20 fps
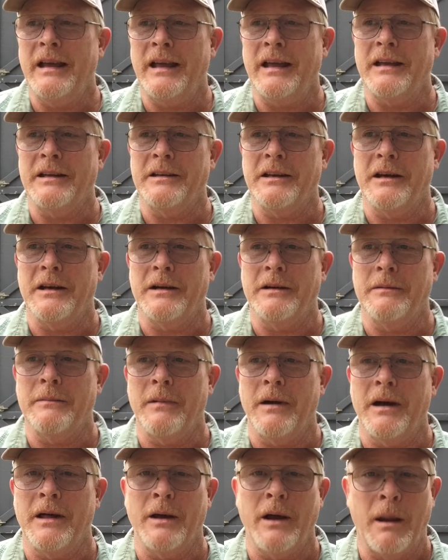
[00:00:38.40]
And
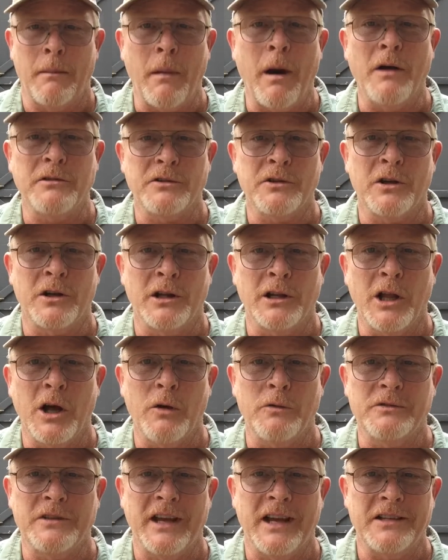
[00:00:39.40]
I'm also going to
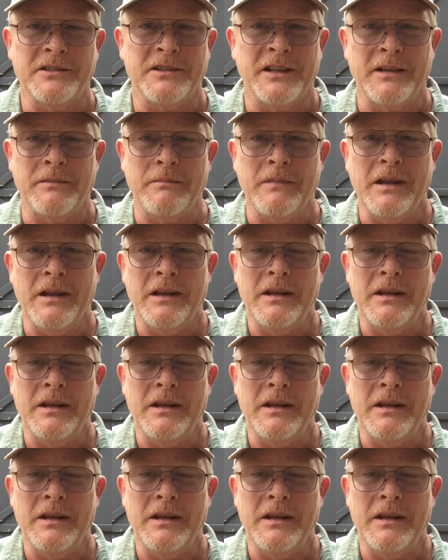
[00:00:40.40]
load test it.